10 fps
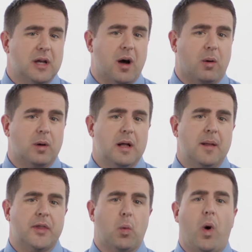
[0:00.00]
know
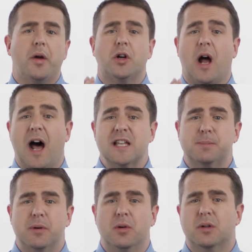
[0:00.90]
that while your
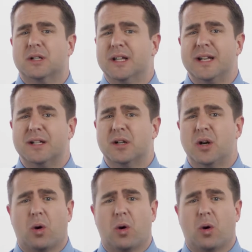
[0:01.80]
hospital, clinic,